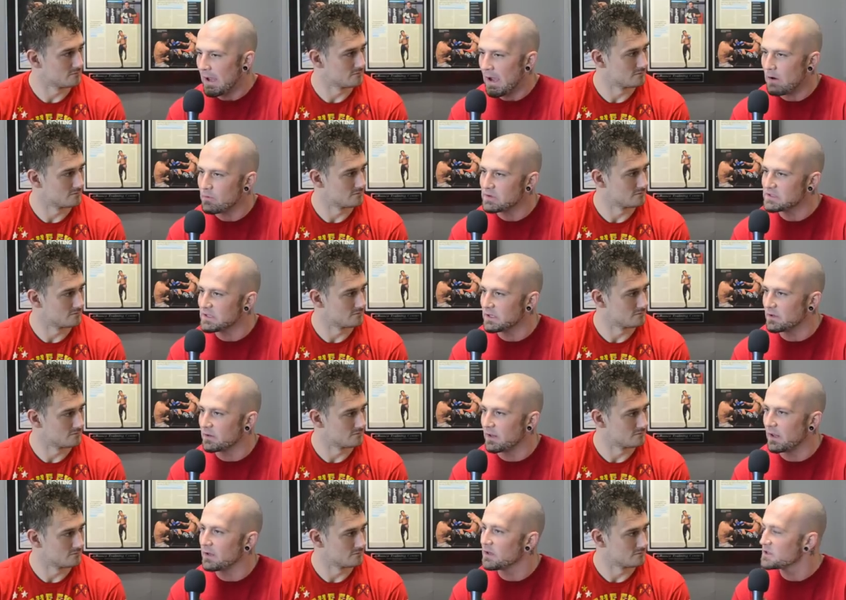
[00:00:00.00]
Speaker 1: How is
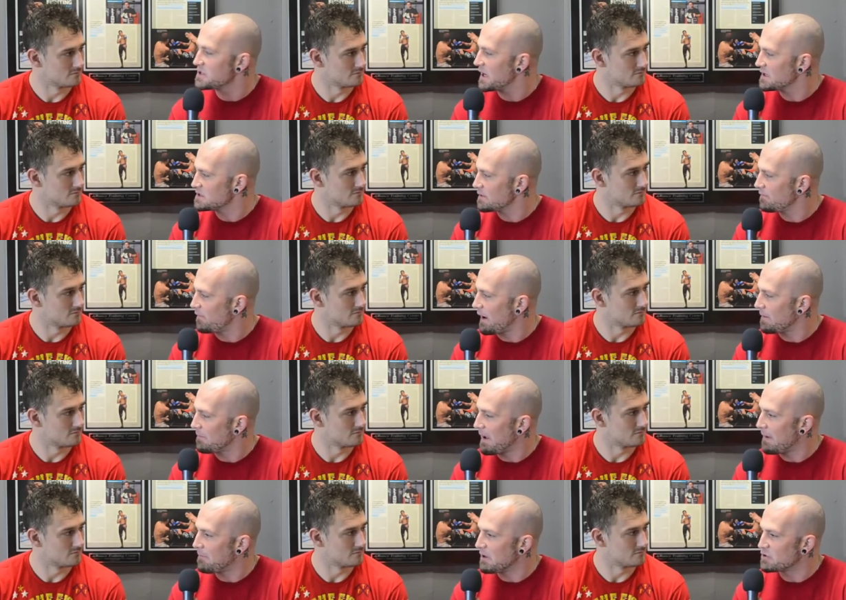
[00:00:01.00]
it getting a chance to
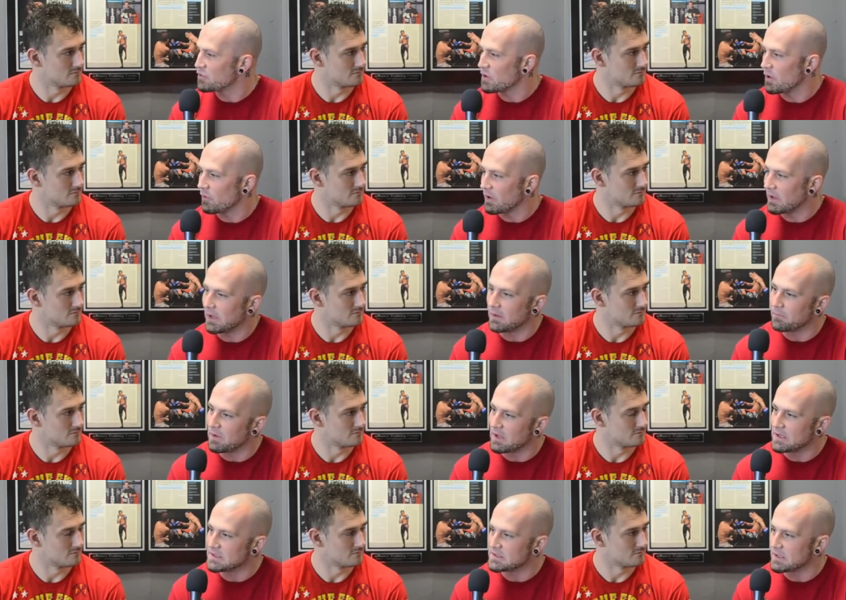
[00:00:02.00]
fight Matt Mitrione again
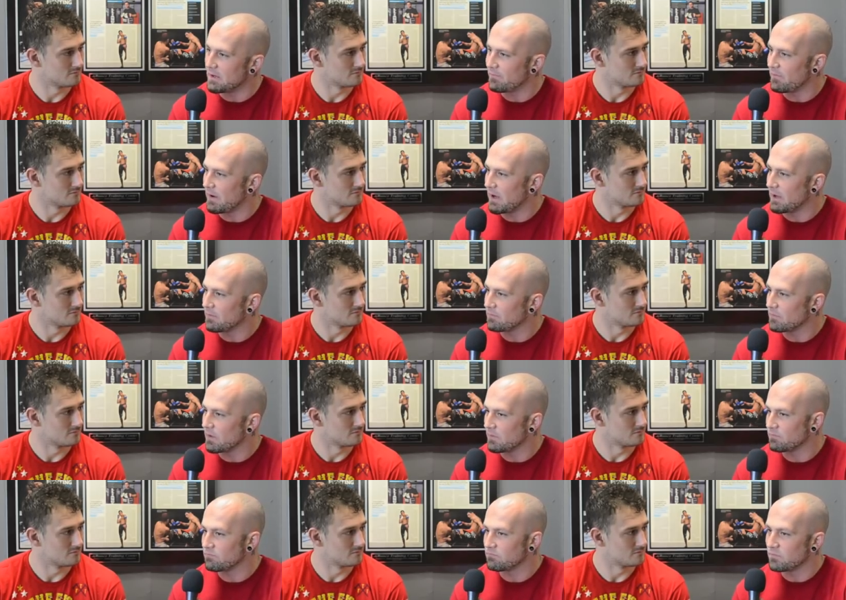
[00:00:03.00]
because of uh,
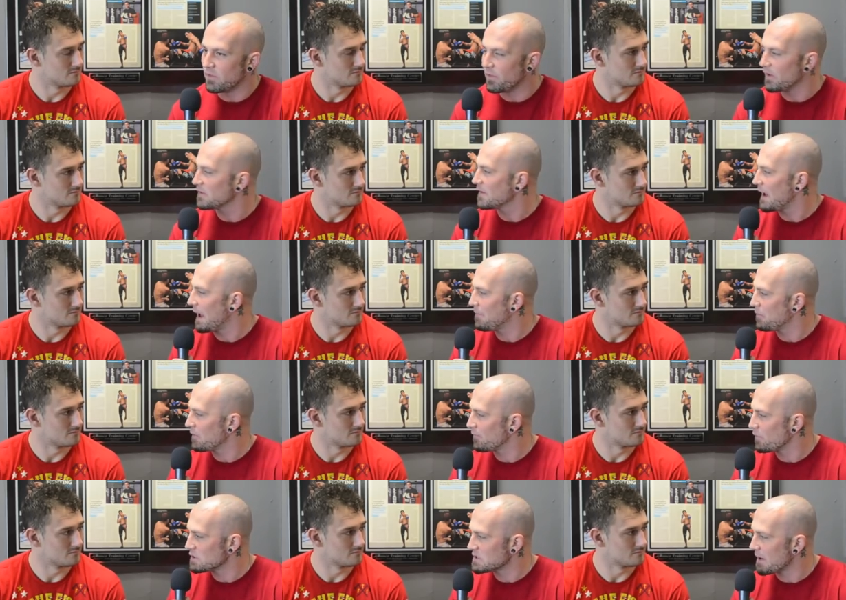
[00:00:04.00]
the, the things that
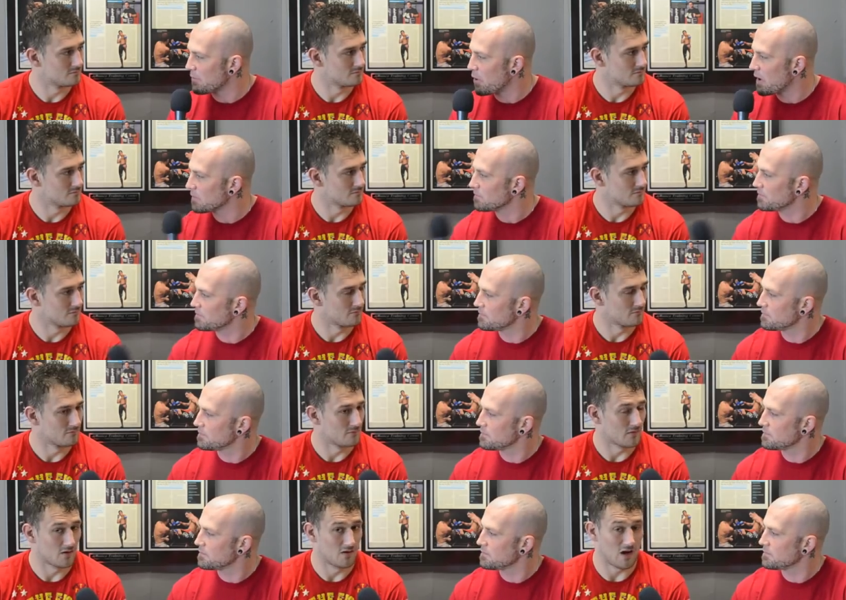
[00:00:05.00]
happened the first time around?
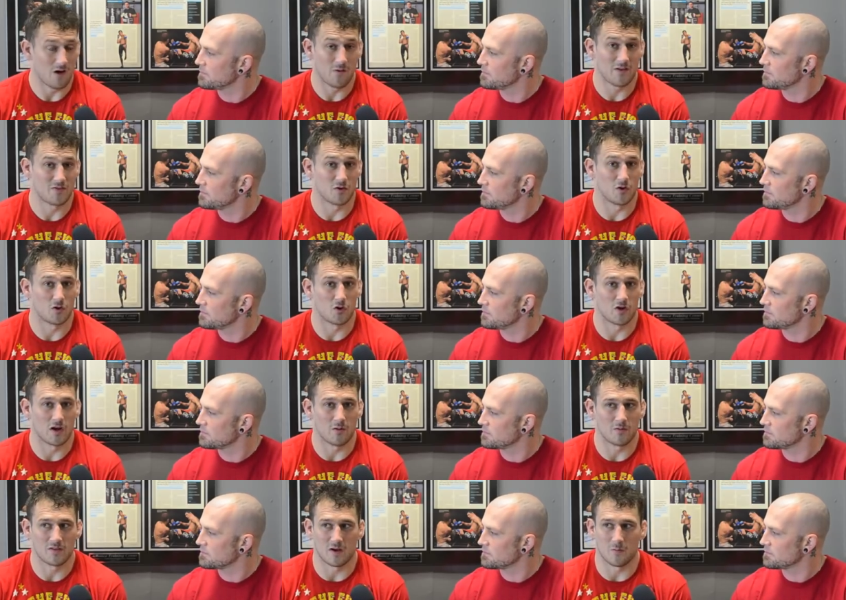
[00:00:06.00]
Speaker 2: Oh, it's all
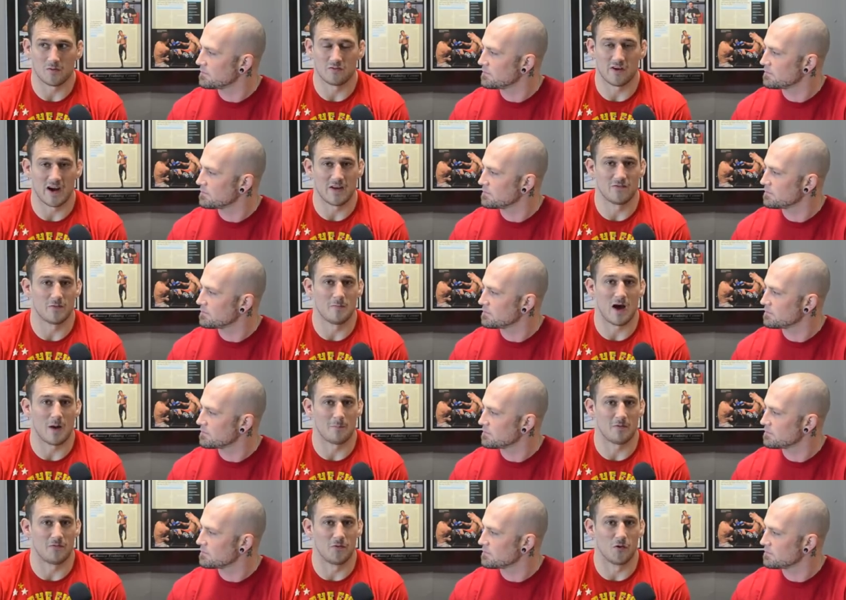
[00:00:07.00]
good. I was I was training for
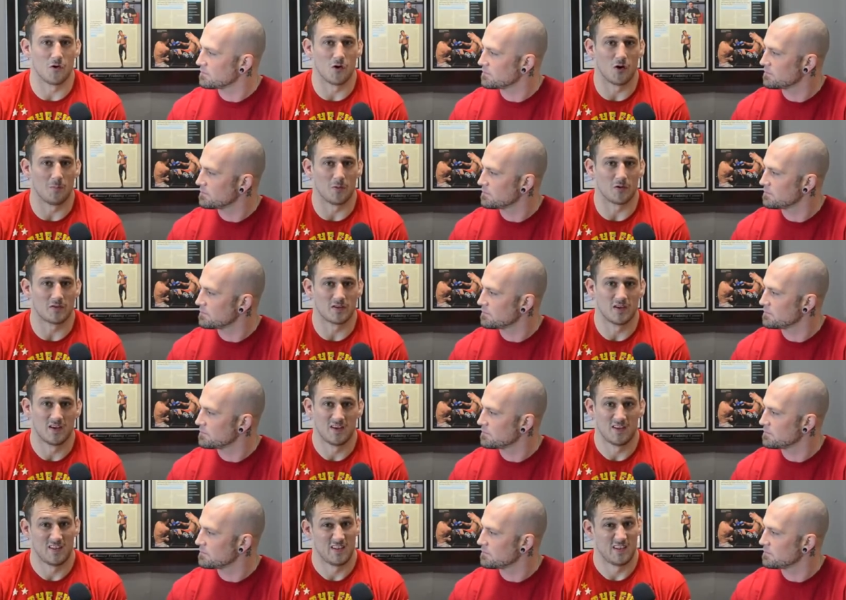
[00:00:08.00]
Matt before, but
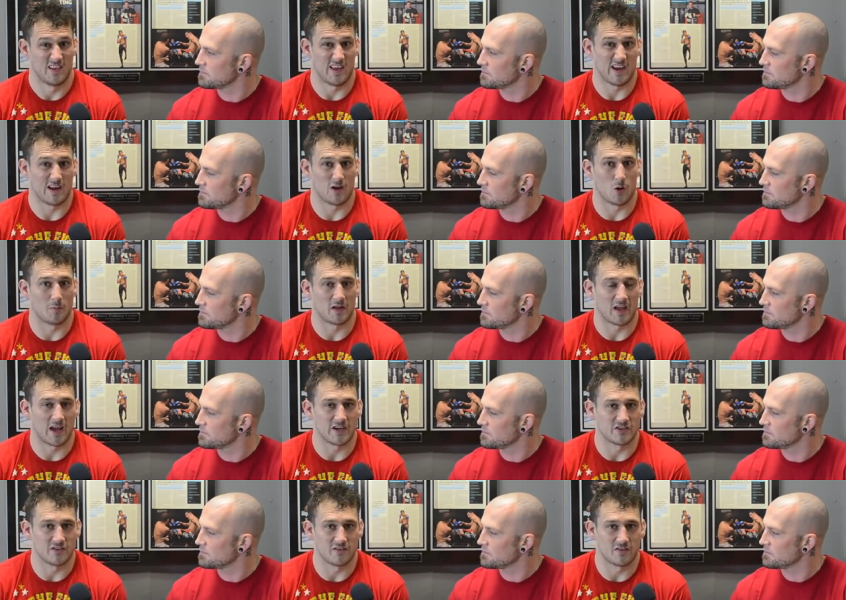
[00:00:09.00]
he had
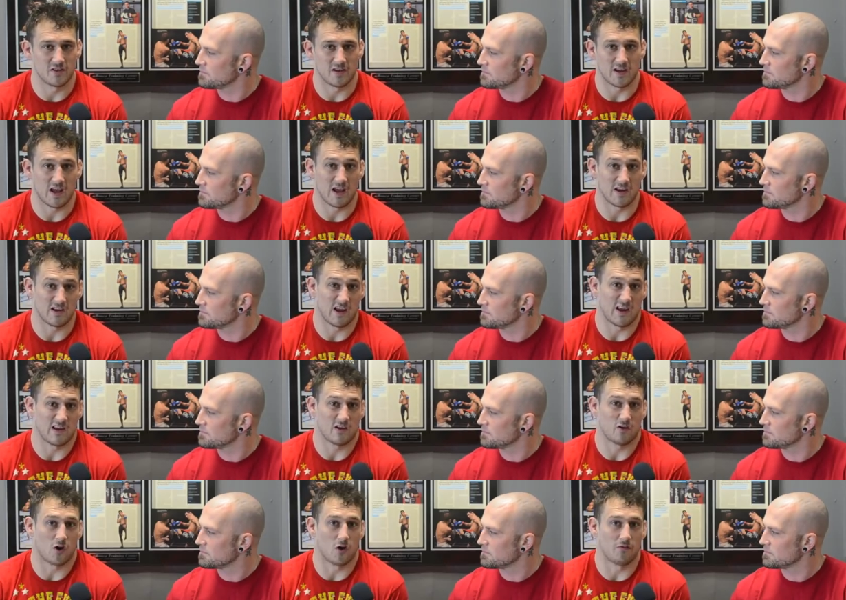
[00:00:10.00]
obligations to, he,
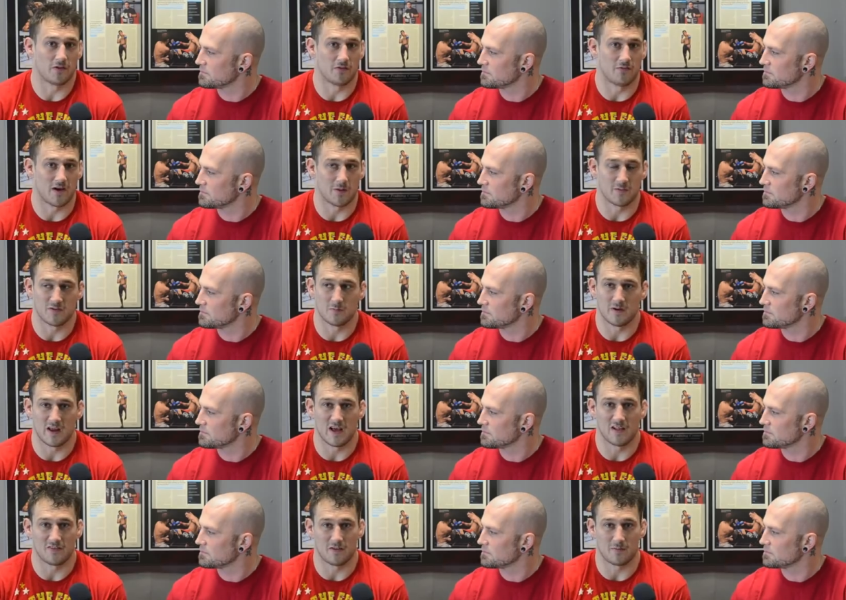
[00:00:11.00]
he got offered a fight with somebody else.